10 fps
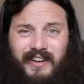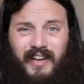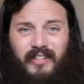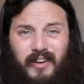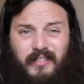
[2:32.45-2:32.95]

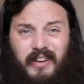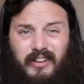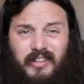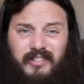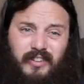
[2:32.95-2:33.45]
Now that I've
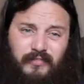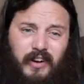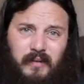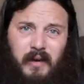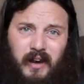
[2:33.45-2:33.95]
condensed a
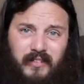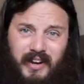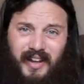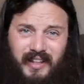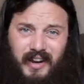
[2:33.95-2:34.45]
fair amount of
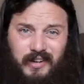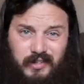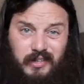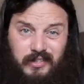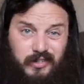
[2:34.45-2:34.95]
it, I can
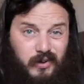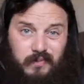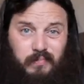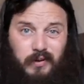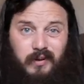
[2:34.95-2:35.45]
actually just go ahead
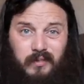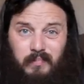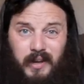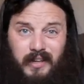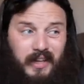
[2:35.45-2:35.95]
and put it on the
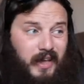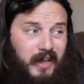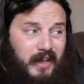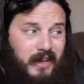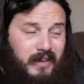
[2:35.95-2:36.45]
bike
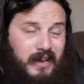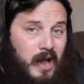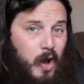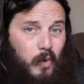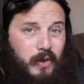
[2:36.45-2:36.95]
and
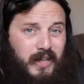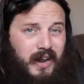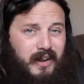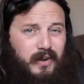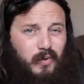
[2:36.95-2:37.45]
we can get
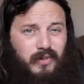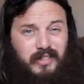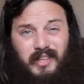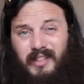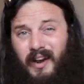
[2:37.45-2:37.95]
out of here. One
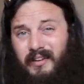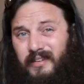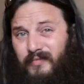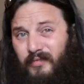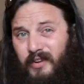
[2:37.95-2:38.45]
thing that I
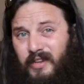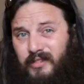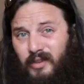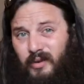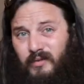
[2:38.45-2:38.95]
did
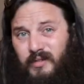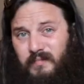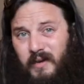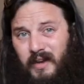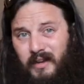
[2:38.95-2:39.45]
forget though was
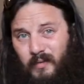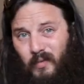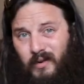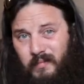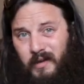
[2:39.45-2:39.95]
my
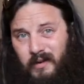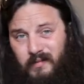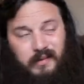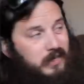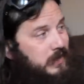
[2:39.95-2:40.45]
water
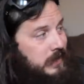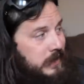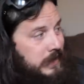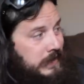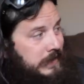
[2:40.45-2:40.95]
bottle.
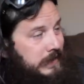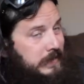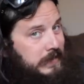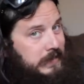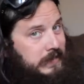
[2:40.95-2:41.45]

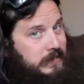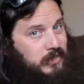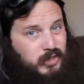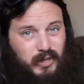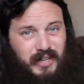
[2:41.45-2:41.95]

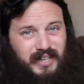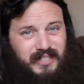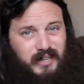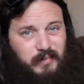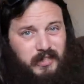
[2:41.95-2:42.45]
So I gotta
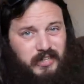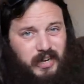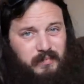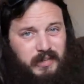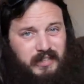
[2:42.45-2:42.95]
stop by the
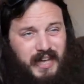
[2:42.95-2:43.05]
shop and get